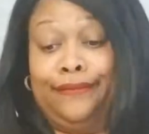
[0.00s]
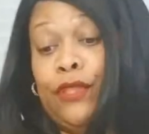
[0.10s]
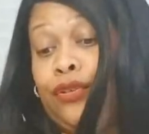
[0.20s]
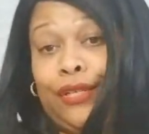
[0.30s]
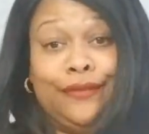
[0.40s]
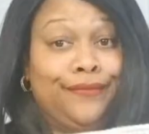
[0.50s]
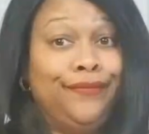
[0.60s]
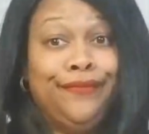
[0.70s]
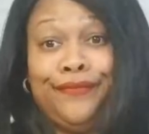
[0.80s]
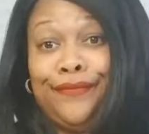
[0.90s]
Look,
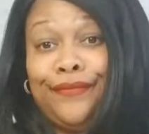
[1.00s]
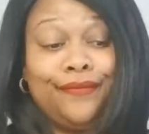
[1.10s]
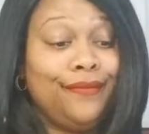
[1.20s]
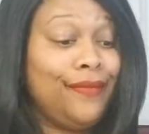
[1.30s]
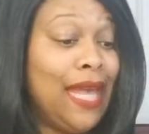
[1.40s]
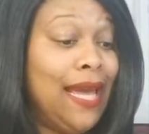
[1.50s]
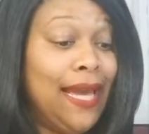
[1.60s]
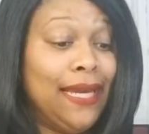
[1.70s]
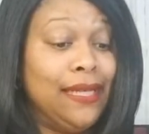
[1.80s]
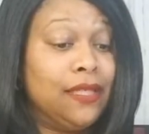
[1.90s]

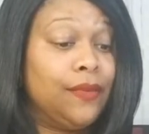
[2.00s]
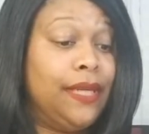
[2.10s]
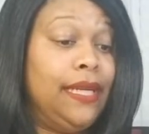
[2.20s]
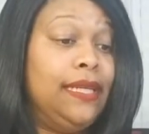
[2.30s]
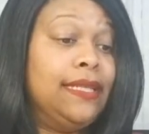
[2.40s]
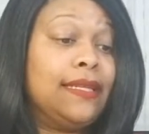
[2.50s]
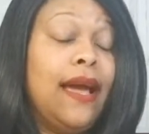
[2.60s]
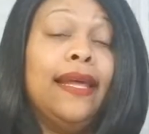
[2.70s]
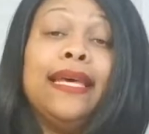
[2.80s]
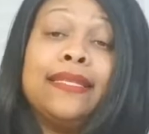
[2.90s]
it is what it is.
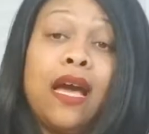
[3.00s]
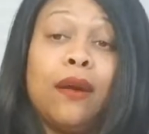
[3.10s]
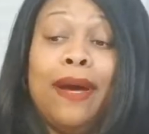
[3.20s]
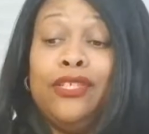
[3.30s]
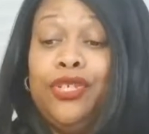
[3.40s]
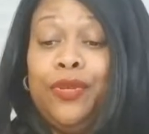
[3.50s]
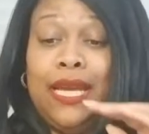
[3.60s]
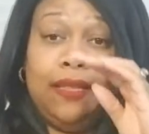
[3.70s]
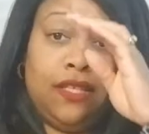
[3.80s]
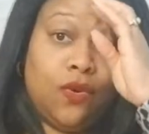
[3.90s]
Let's talk about
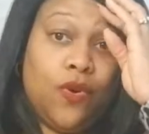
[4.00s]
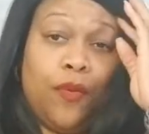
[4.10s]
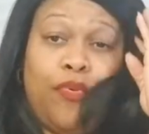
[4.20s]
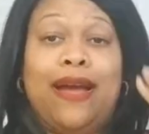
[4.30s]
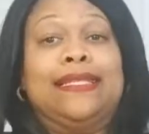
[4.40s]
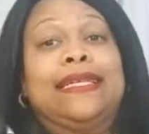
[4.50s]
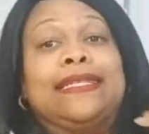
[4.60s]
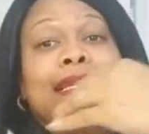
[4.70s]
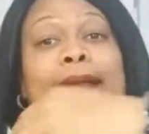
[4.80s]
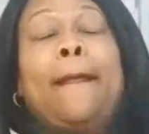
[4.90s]
Dooney and this order
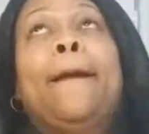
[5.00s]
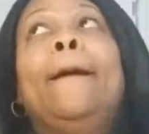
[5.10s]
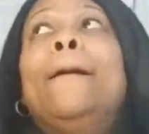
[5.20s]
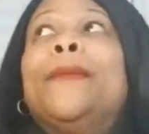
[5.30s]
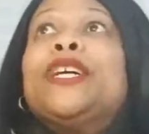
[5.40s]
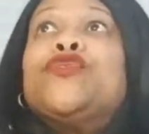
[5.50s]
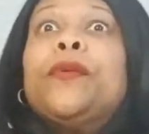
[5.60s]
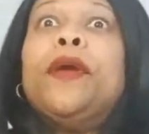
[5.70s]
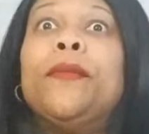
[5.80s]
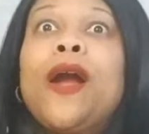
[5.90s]
processing. Because
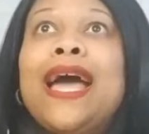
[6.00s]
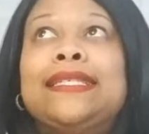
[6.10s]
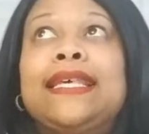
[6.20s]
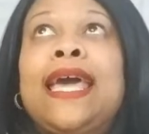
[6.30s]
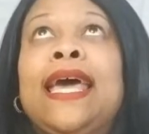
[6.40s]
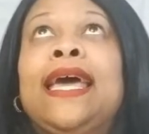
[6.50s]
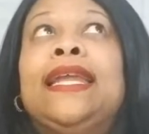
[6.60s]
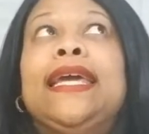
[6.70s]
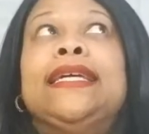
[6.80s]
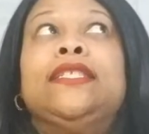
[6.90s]
remember, I
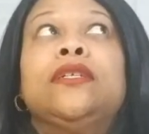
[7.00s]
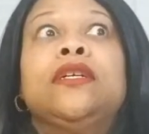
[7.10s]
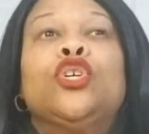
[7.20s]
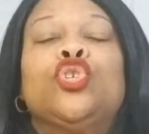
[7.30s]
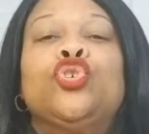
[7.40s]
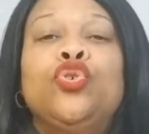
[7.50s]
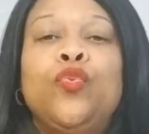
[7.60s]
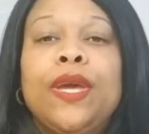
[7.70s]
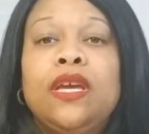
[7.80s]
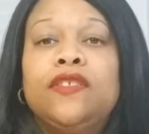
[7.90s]
said it took two
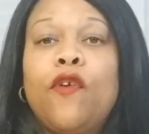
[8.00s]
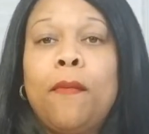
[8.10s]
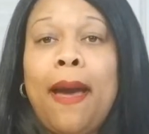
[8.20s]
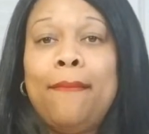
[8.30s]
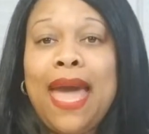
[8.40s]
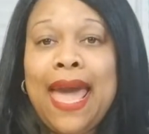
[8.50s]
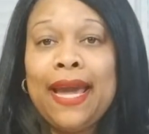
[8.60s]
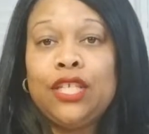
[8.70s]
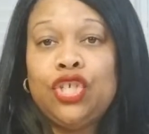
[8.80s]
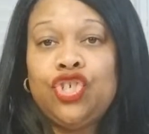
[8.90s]
weeks for my
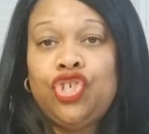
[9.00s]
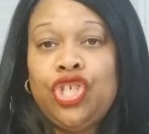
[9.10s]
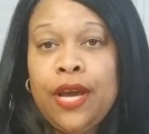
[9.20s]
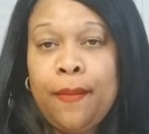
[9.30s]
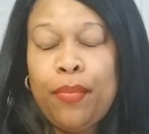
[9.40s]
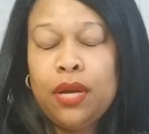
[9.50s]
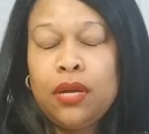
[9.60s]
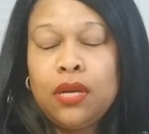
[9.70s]
bag to ship.